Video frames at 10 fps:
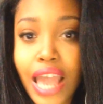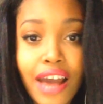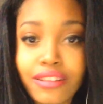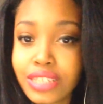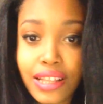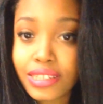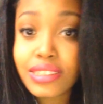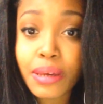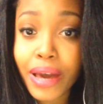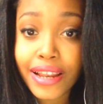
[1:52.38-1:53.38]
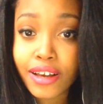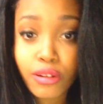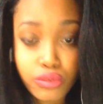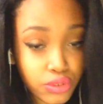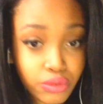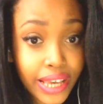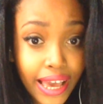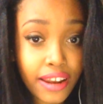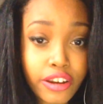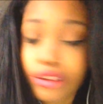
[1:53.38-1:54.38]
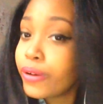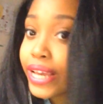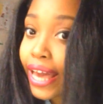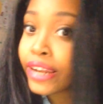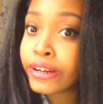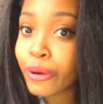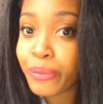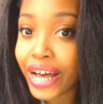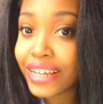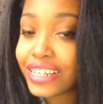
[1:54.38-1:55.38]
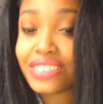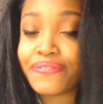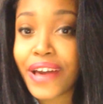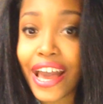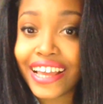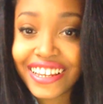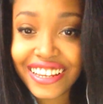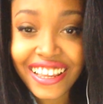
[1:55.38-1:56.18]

I'll tell somebody else. You ain't gotta know mine. That's fine.